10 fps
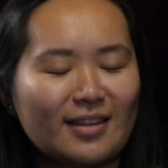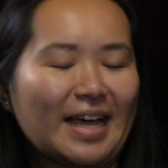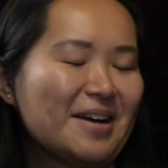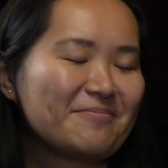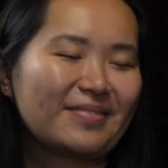
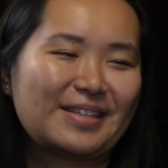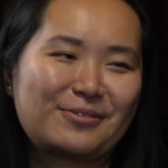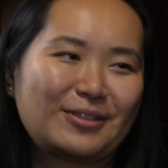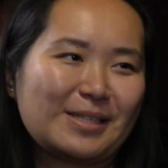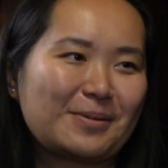yeah,
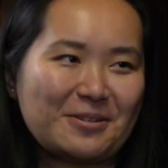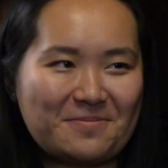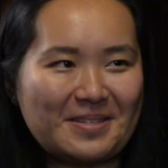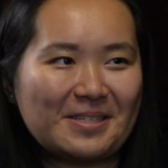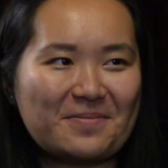that's a really special
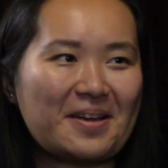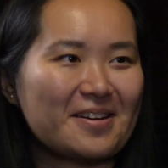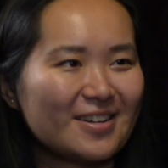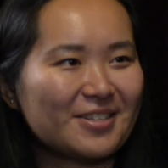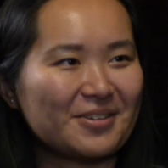piece to my
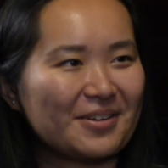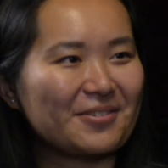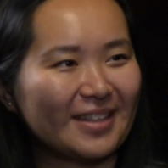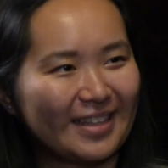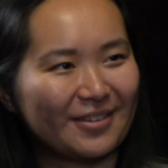heart too. I
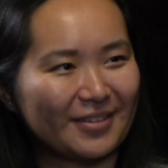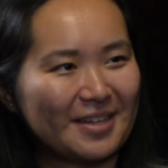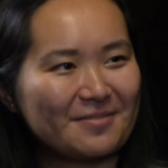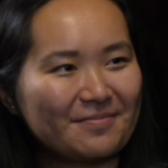really love it.